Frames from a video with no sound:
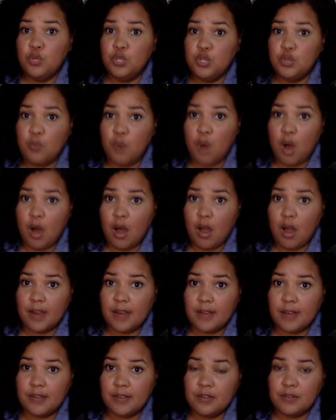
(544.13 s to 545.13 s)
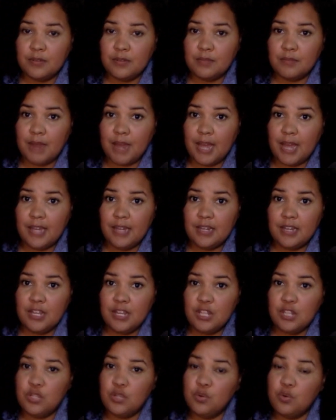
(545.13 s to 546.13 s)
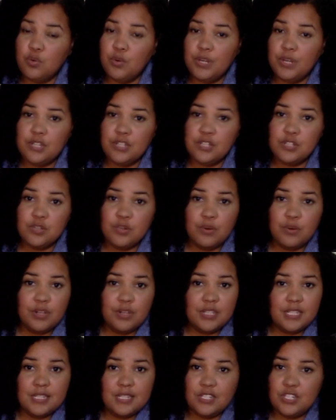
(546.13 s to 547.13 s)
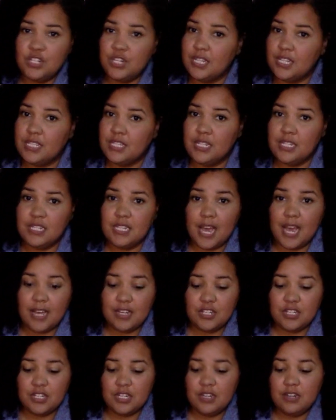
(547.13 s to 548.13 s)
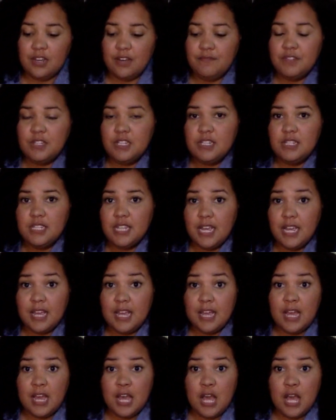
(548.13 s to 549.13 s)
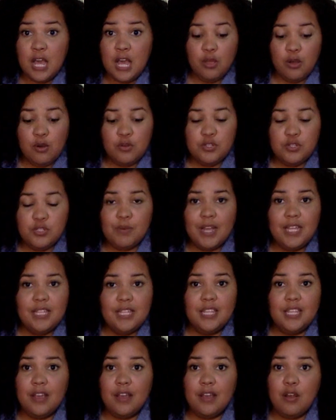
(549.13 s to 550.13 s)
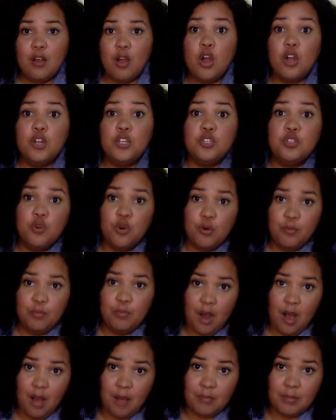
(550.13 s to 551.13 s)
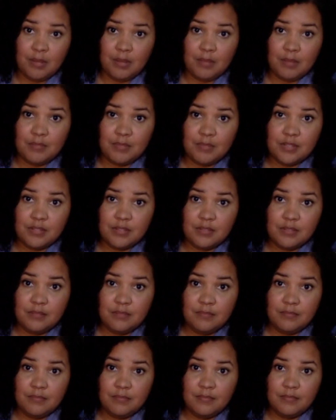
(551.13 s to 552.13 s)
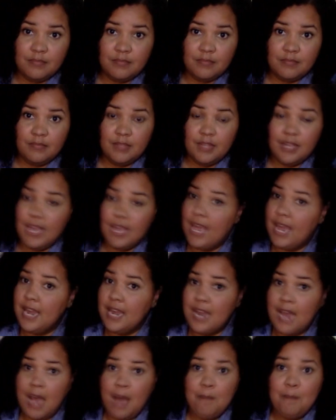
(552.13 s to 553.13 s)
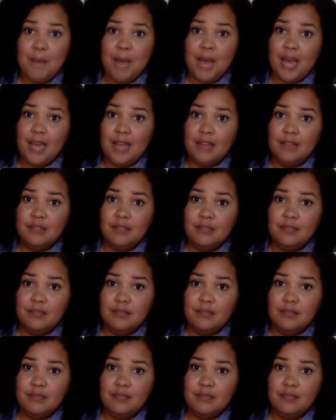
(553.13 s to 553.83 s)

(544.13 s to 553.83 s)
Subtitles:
you are, right? The Queen of Swords is just detached enough to say, those right there are your problems and not mine.